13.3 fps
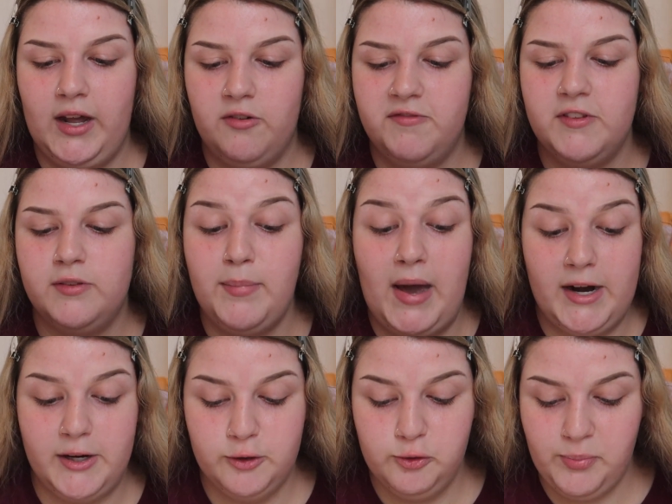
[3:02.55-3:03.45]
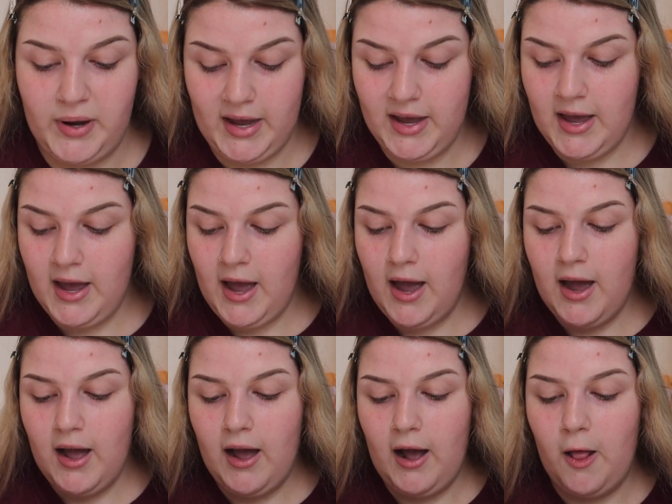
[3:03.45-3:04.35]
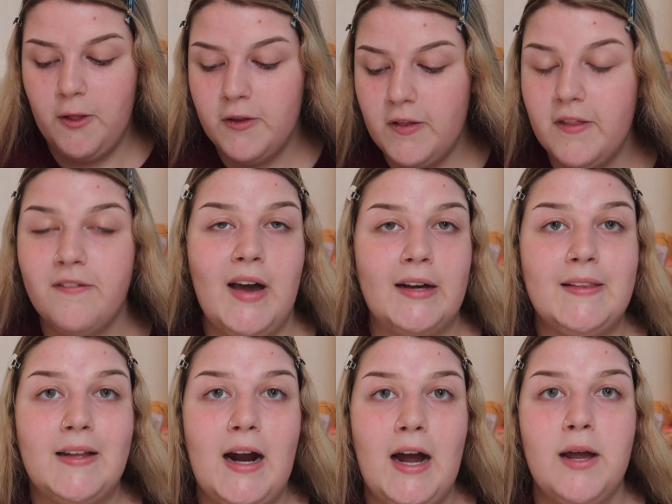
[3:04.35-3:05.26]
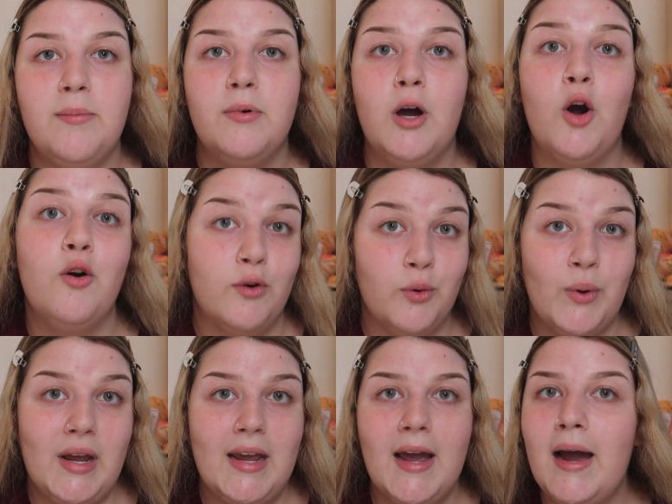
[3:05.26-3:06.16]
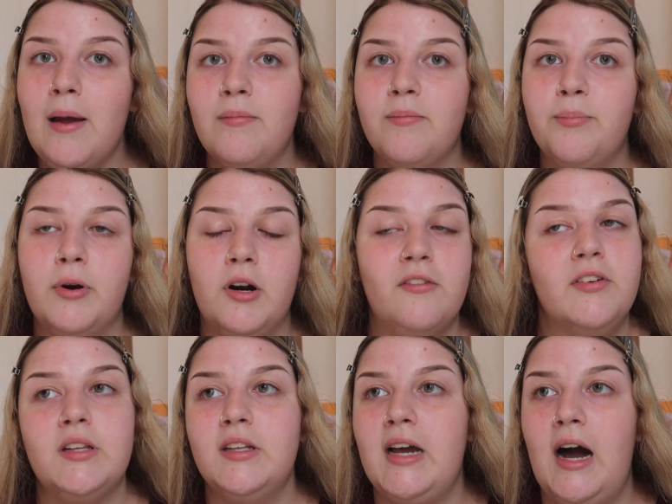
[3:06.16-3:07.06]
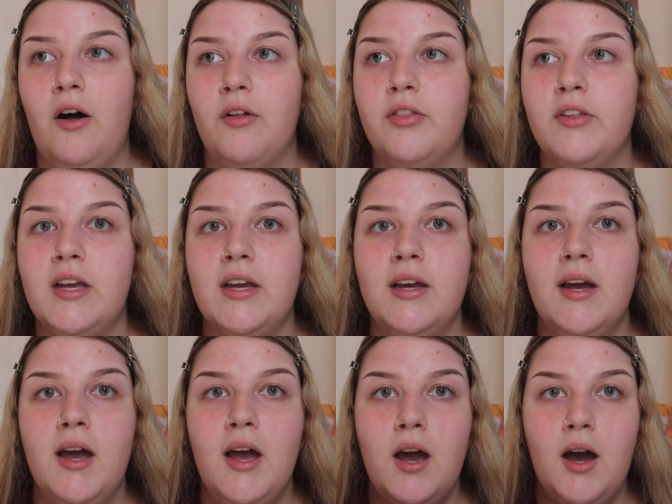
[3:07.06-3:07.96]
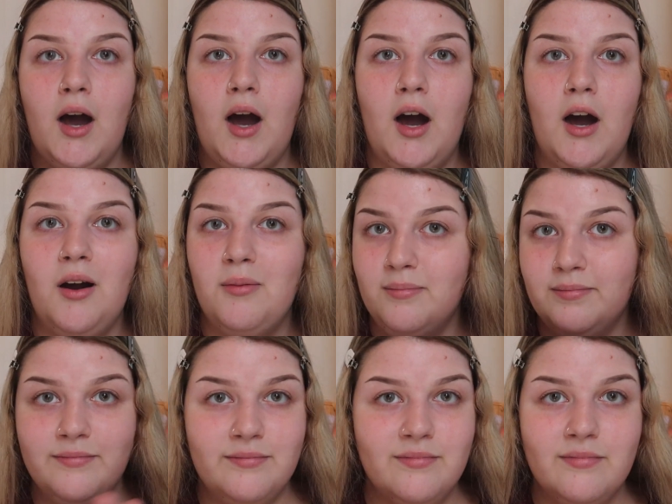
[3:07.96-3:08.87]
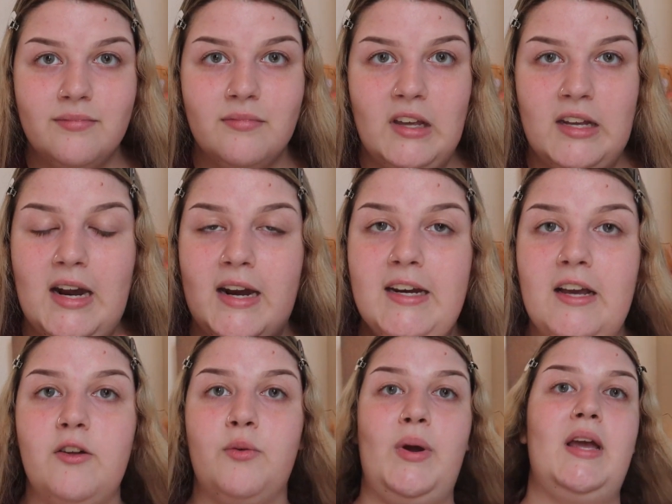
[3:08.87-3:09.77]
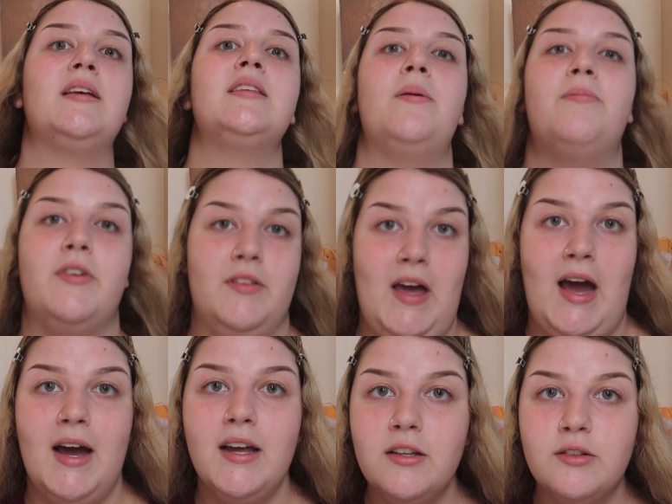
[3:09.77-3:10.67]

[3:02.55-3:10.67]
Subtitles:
I don't know if this matters, but other than the fact that I'm overweight, I'm perfectly healthy in any other way except for that.